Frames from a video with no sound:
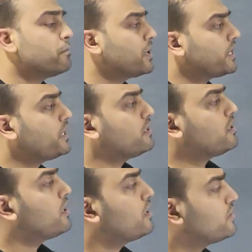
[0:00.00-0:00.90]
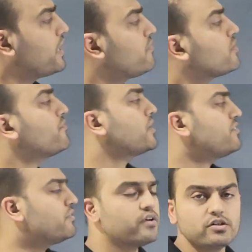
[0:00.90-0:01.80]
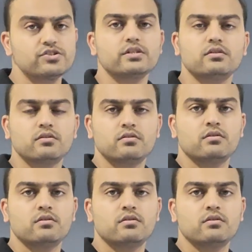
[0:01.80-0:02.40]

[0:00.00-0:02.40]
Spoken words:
But here they have given us a function.